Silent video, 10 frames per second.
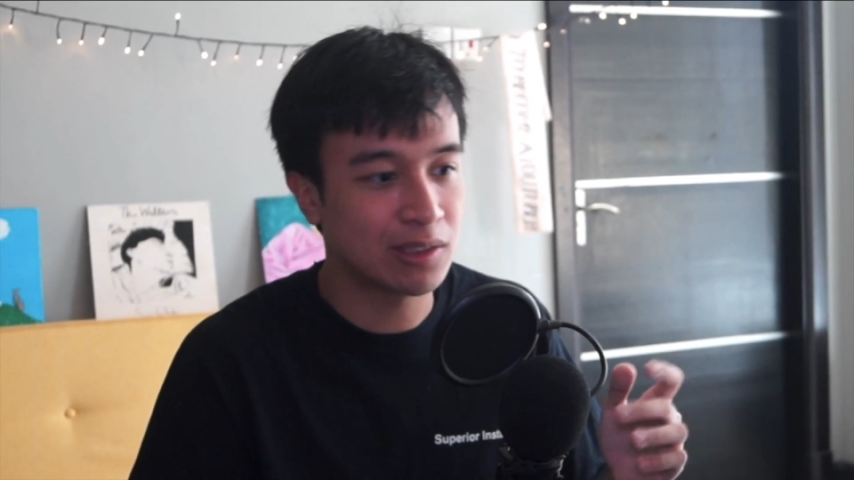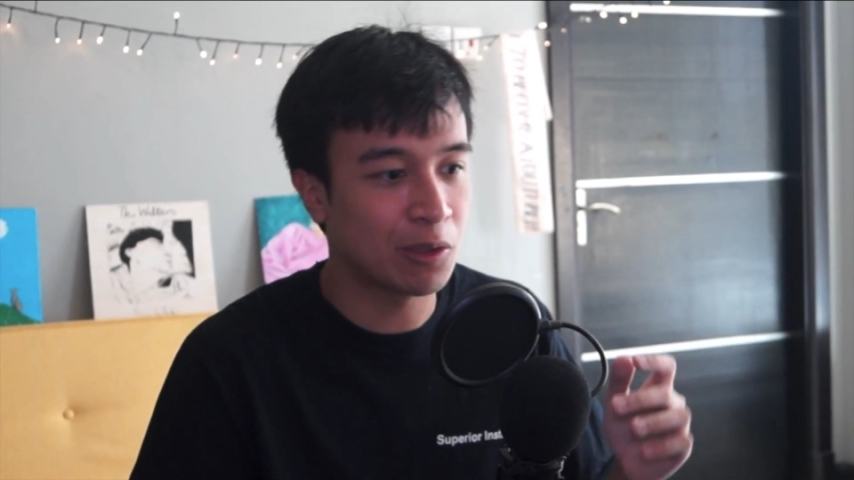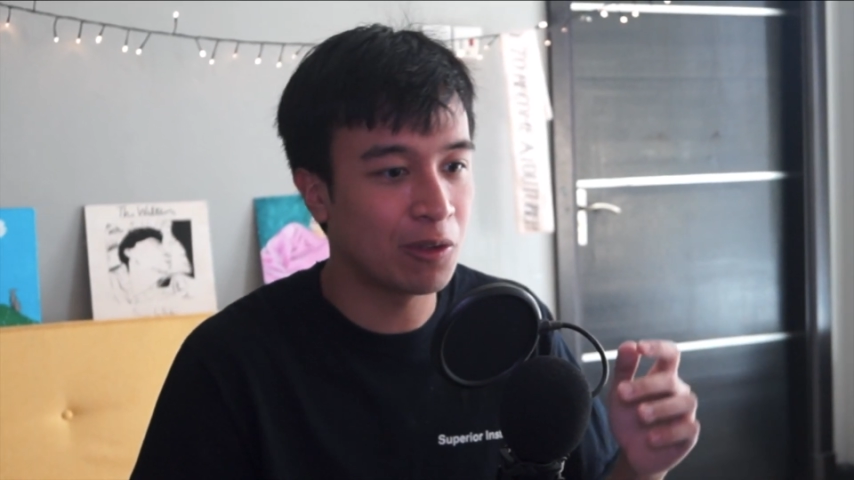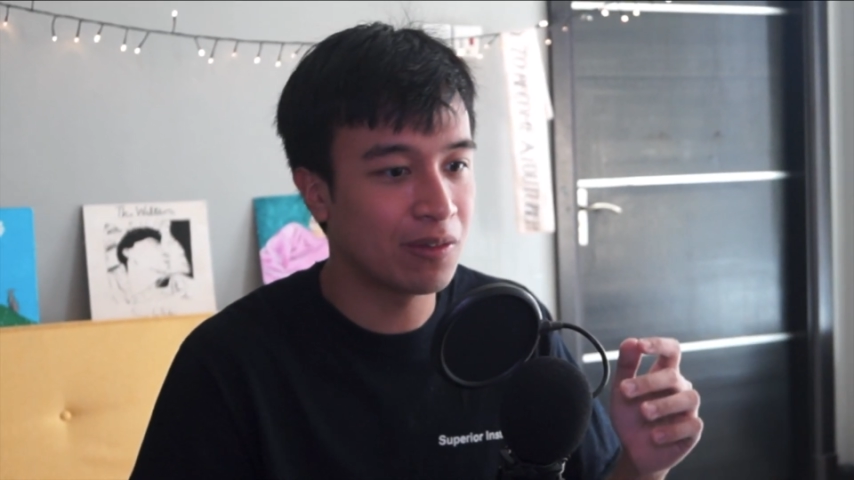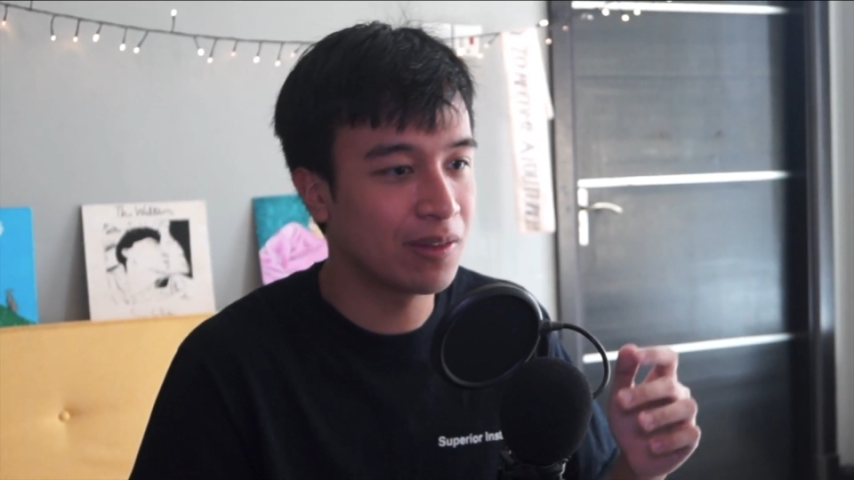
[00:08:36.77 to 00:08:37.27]

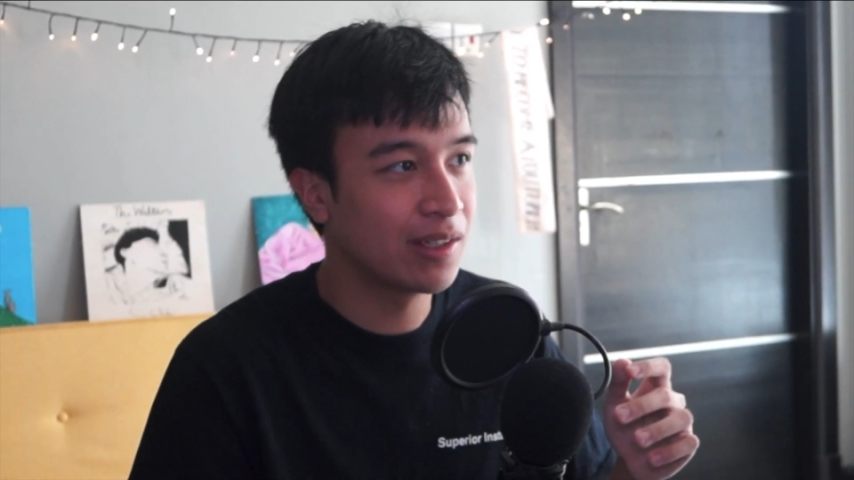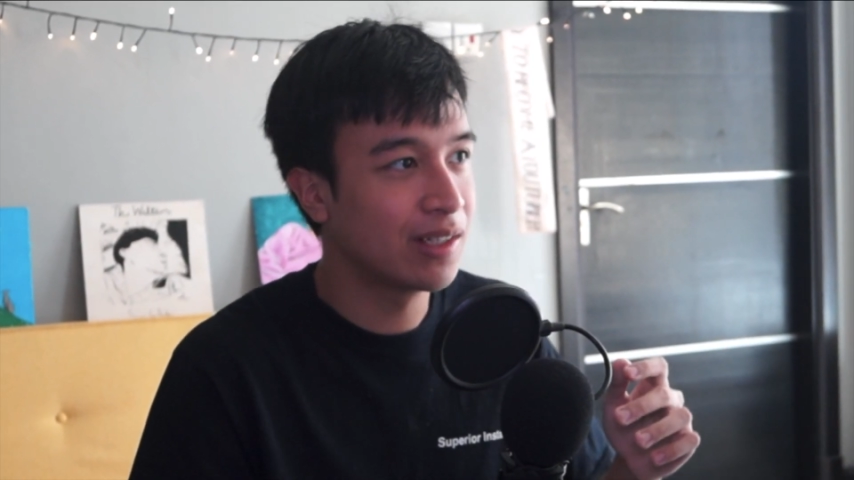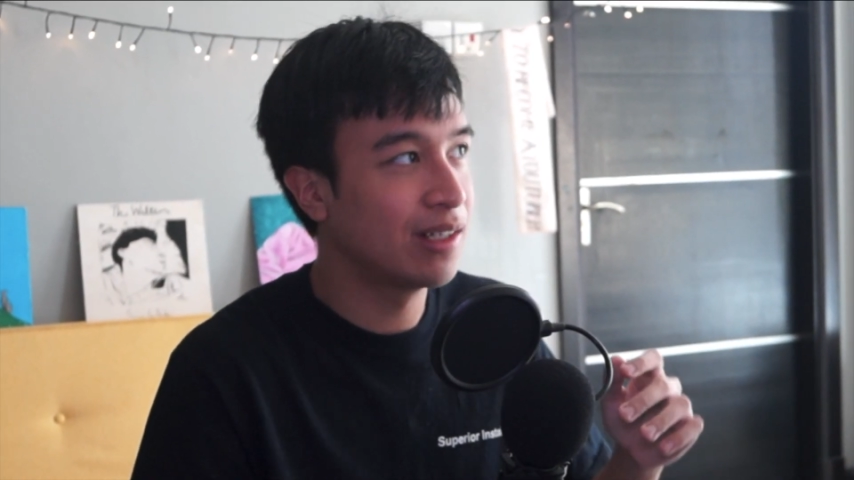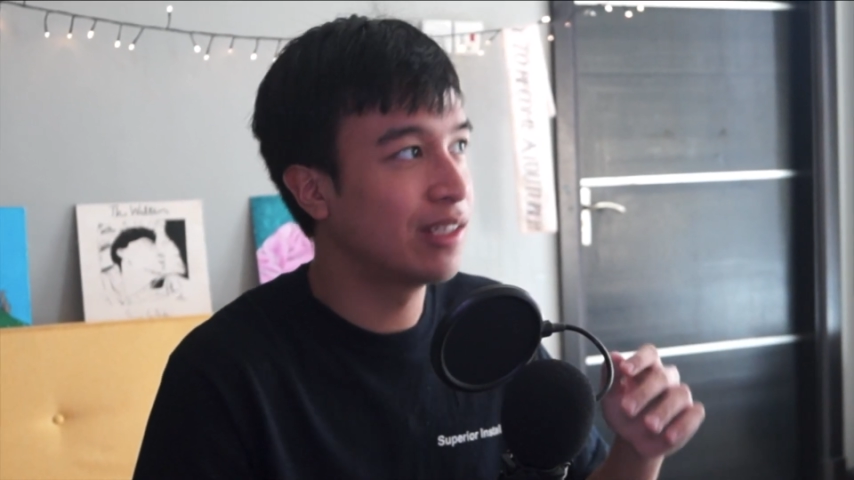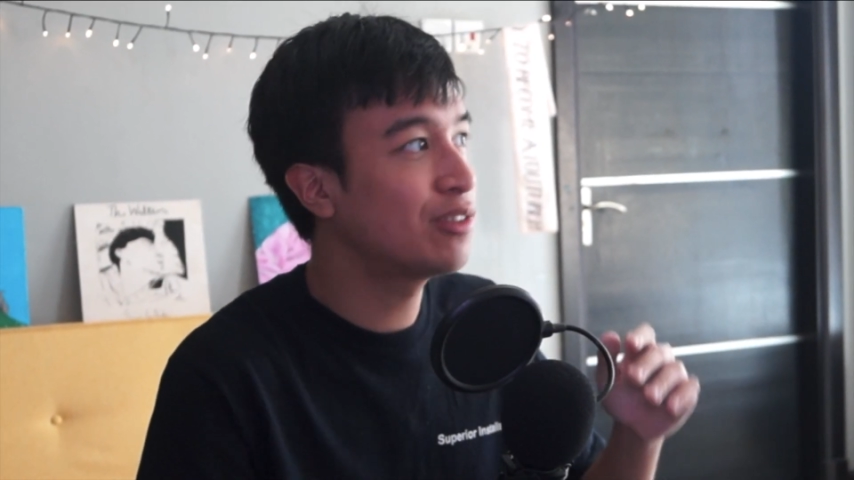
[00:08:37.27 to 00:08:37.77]
So
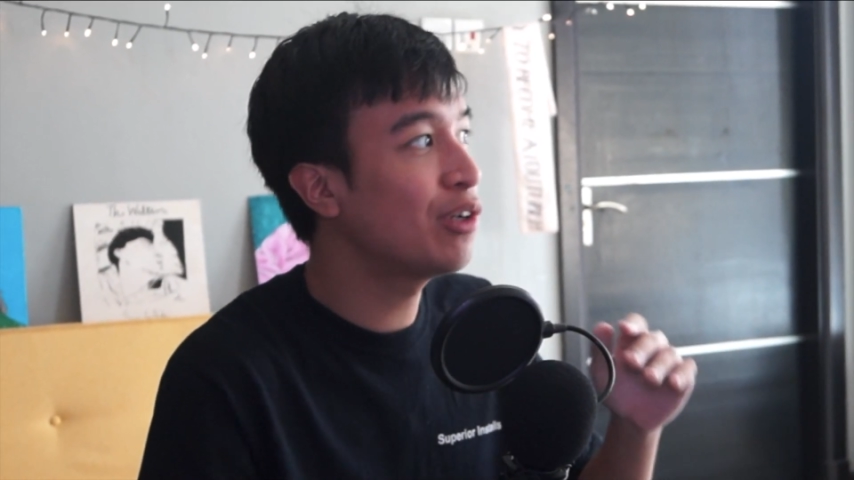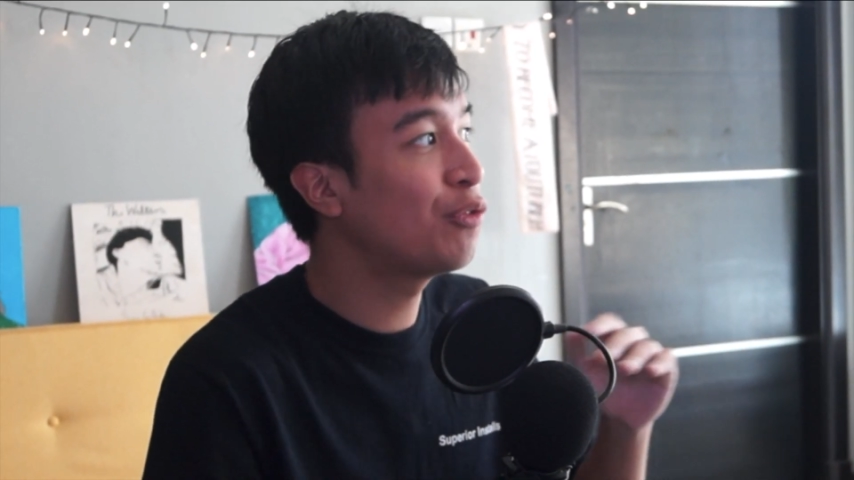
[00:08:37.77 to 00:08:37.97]
literally